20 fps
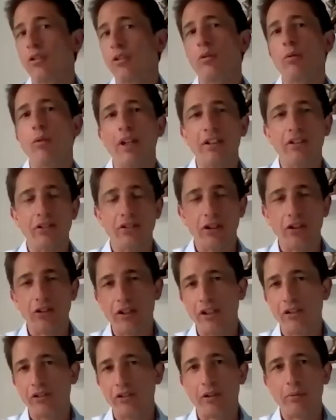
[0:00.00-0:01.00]
way to do
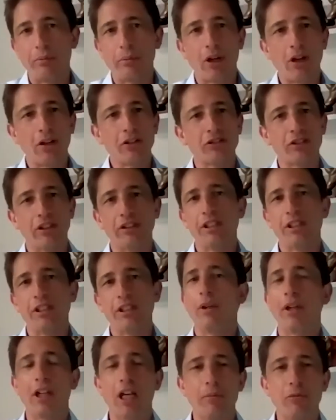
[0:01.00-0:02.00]
things in the past suddenly
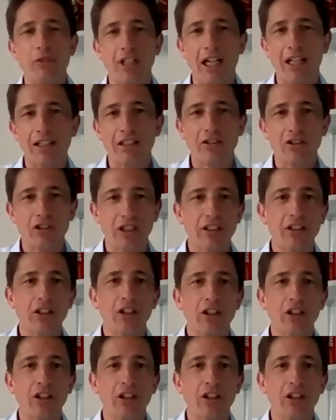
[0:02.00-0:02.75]
become challenging.